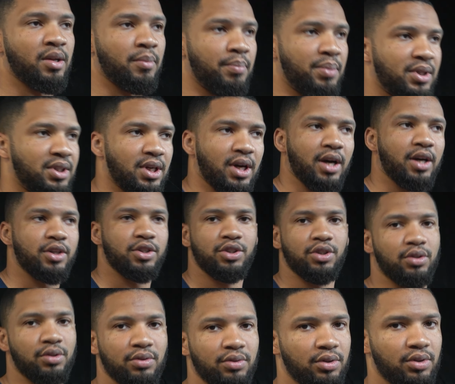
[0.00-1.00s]
because
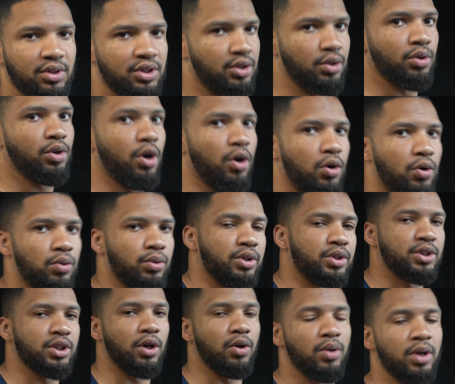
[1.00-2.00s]
you're still cold.
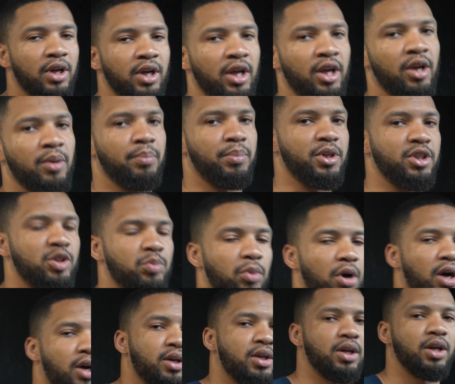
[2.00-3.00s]
So be
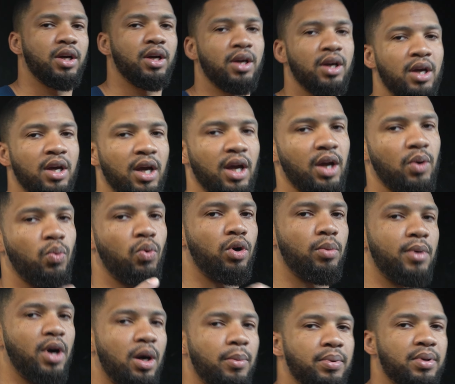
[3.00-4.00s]
smart and
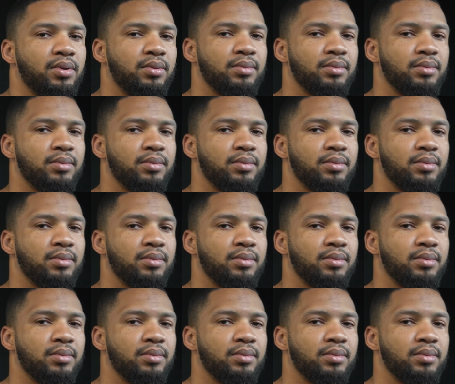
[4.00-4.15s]
warm up.